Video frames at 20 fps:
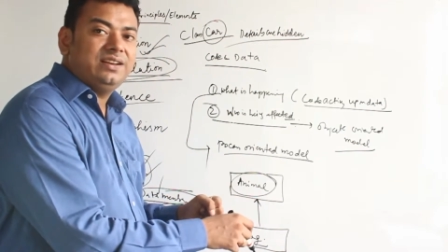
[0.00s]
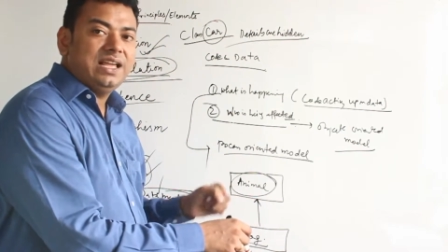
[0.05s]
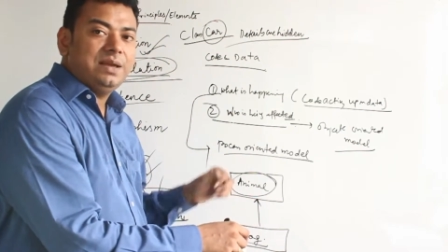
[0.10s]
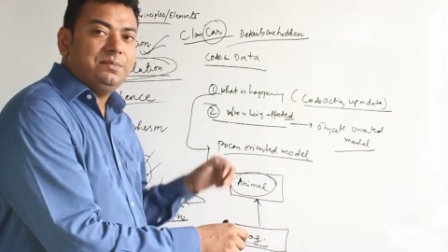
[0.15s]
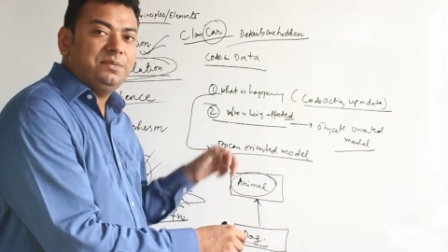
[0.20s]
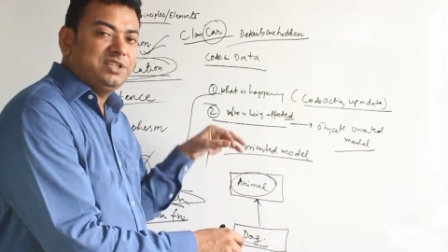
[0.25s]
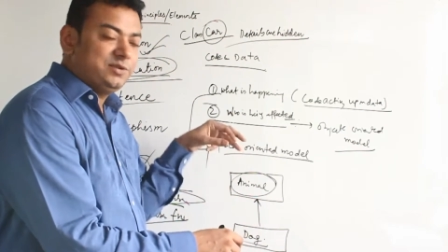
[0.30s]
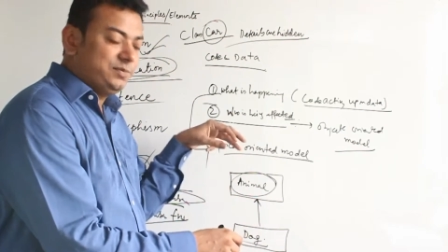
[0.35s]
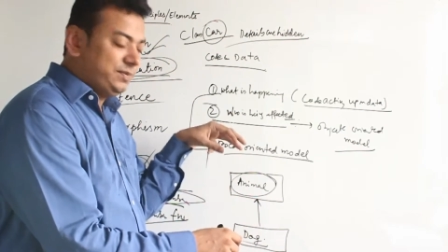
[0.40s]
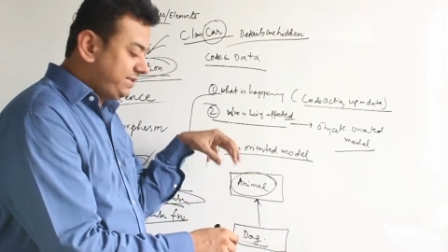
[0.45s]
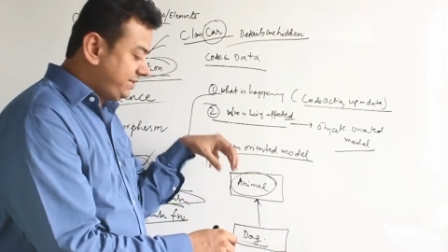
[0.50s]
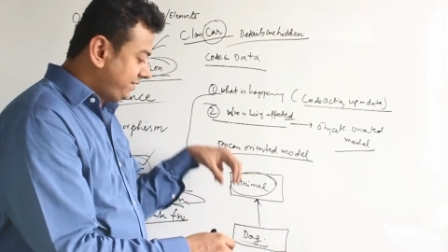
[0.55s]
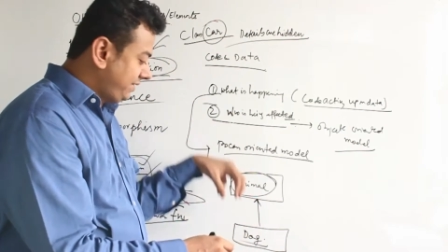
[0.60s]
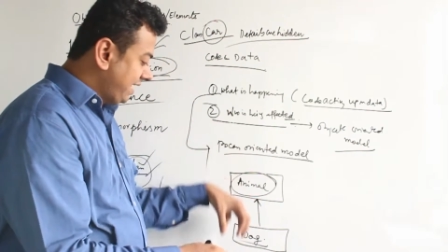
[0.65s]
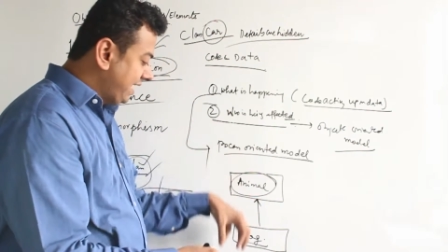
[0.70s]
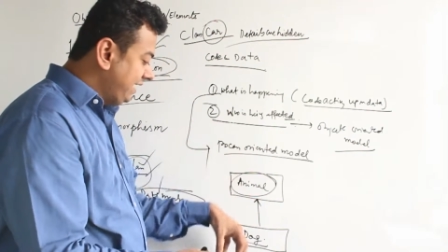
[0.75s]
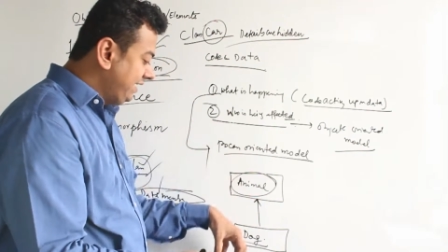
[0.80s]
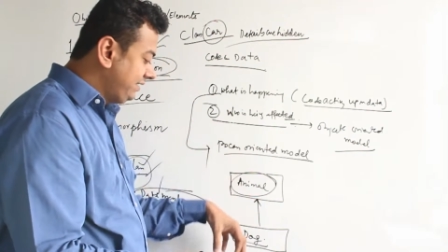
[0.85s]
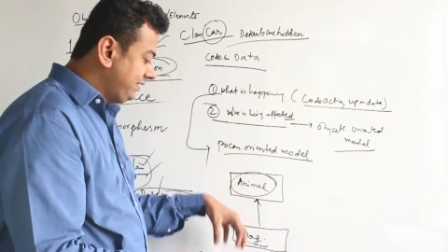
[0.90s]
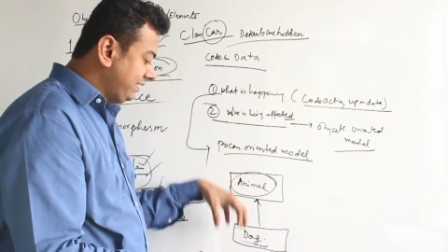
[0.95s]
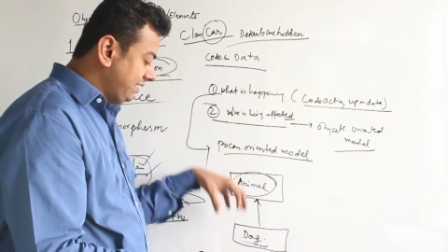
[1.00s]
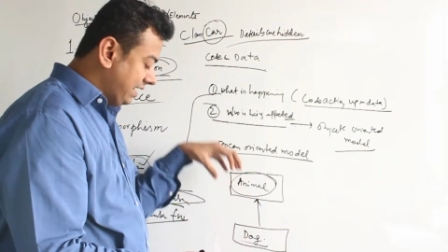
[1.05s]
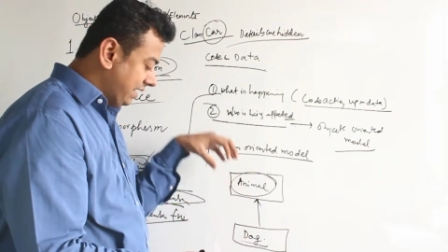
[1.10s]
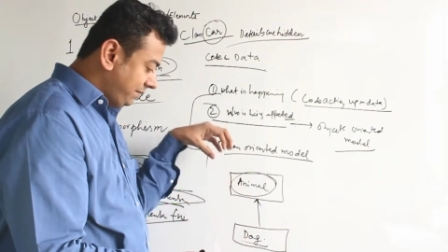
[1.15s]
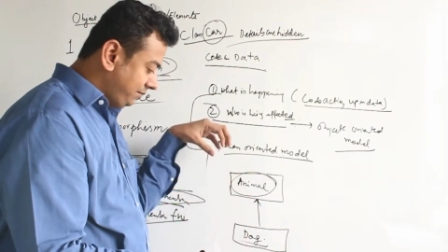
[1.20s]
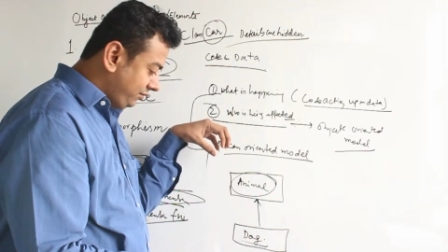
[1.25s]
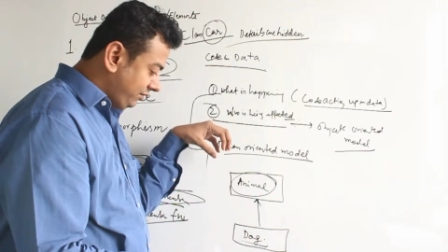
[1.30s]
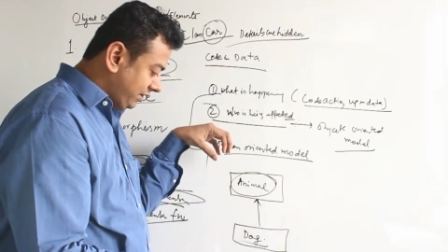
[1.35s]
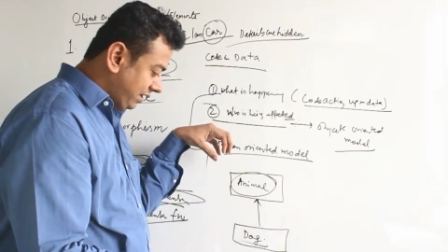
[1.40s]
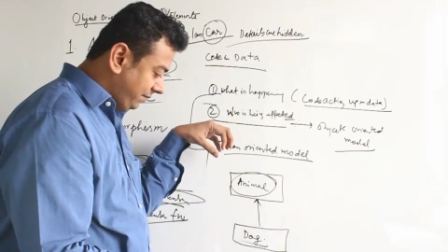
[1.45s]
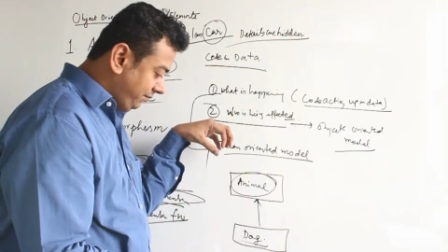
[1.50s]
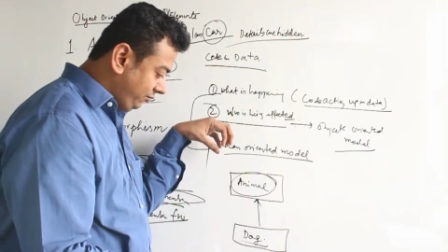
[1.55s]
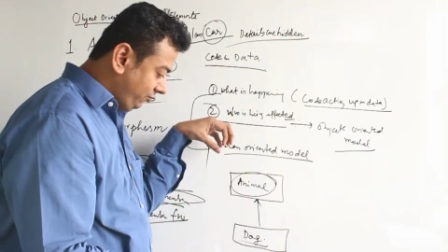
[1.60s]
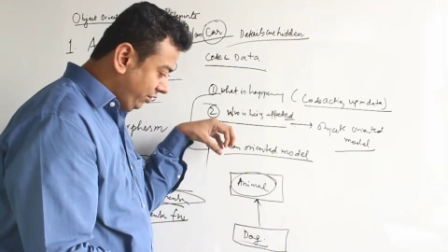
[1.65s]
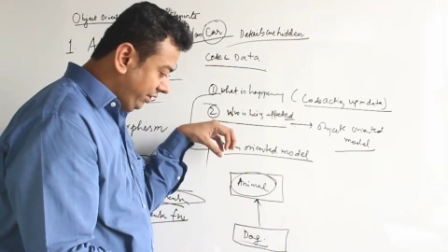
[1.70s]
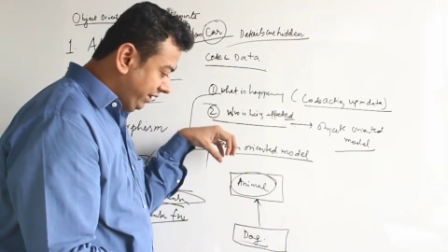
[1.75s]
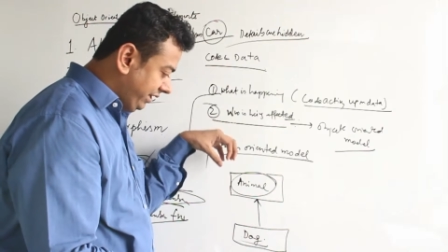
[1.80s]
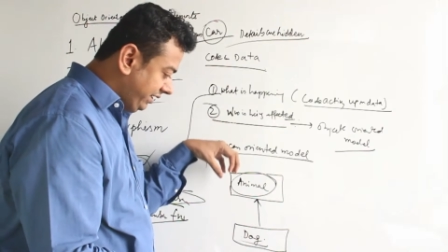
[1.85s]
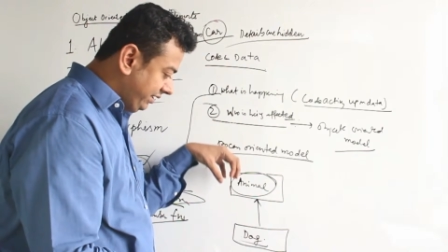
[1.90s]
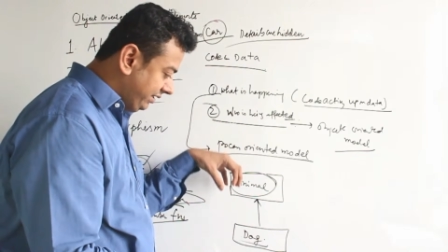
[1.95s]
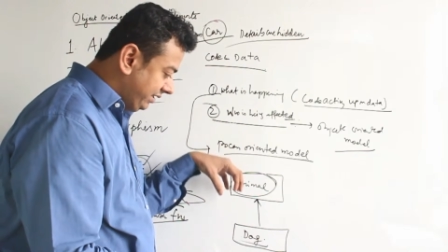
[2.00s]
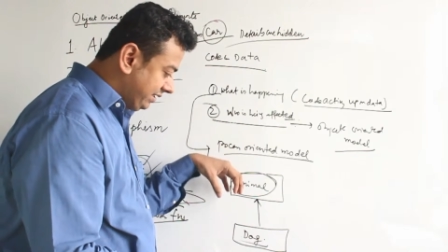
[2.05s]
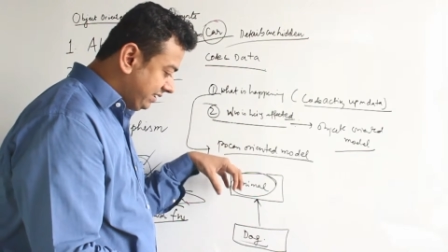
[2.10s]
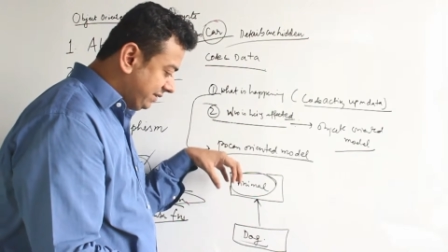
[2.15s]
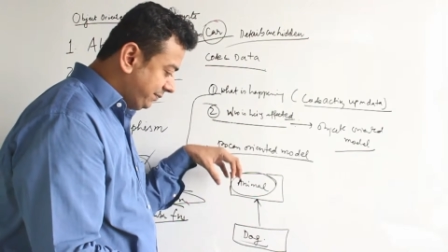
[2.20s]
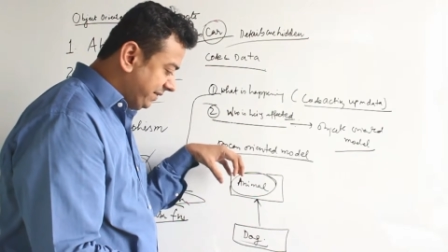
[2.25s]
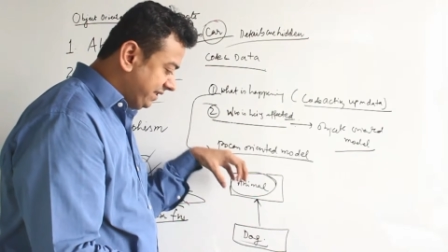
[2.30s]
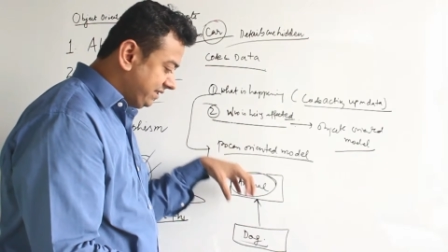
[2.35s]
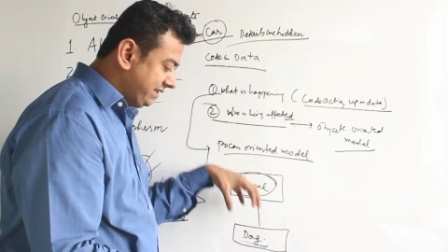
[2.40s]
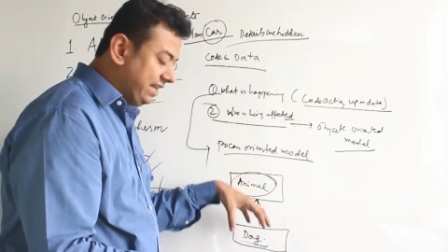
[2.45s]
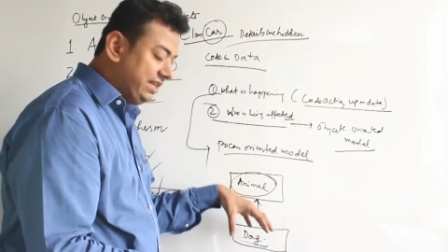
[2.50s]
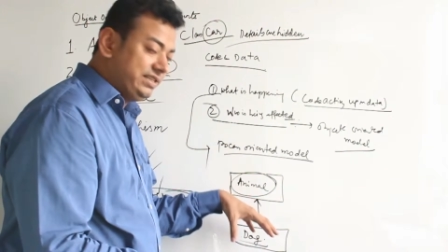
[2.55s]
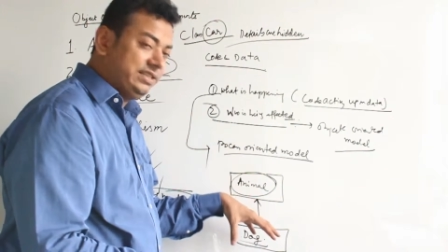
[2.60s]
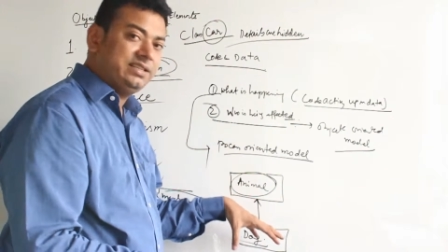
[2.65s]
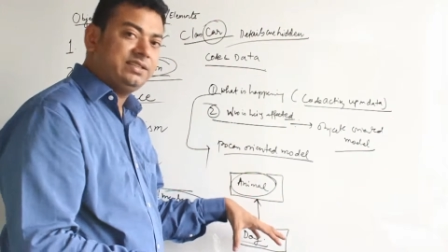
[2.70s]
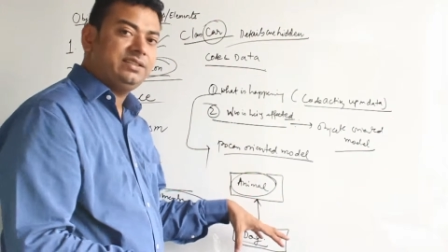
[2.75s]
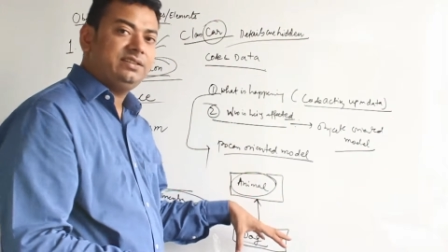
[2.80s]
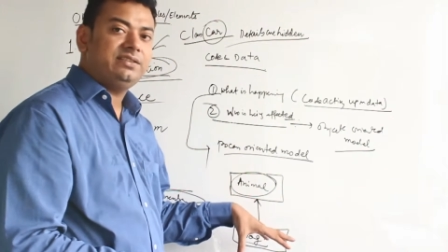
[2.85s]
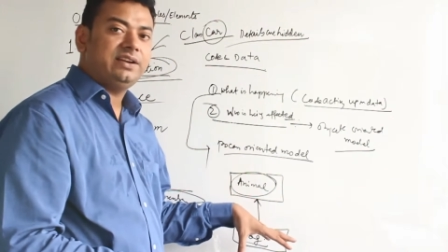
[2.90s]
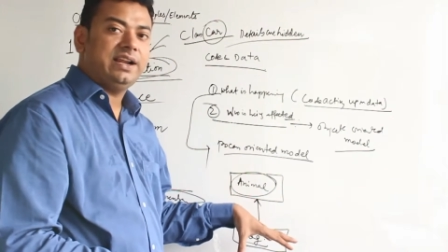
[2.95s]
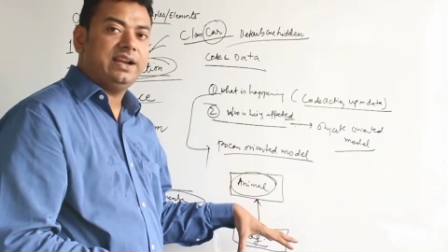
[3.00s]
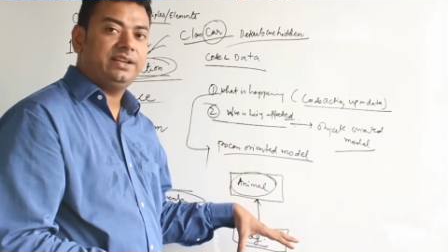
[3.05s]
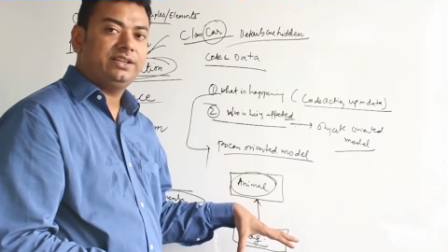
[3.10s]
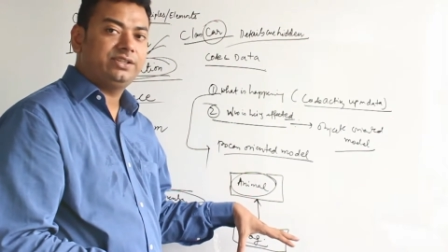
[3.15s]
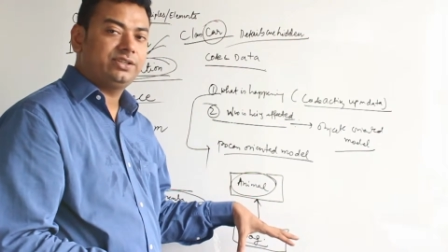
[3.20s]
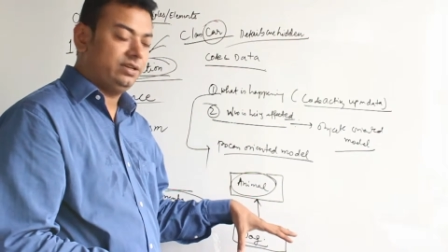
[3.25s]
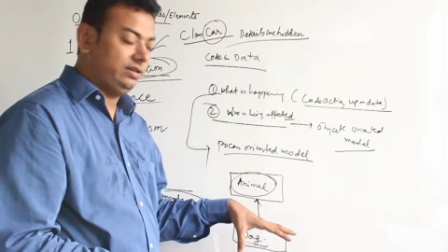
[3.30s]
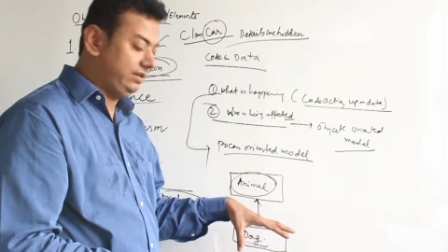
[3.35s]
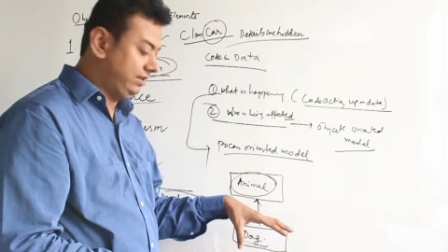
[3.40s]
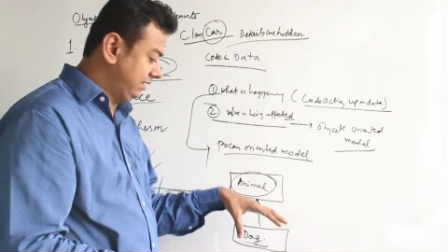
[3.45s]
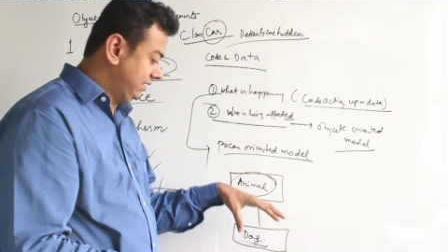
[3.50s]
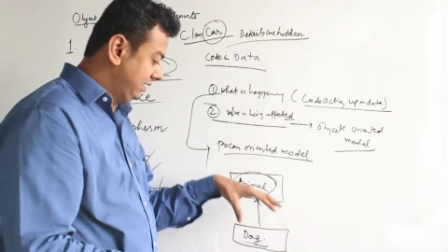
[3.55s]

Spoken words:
I'm going in the specialization direction.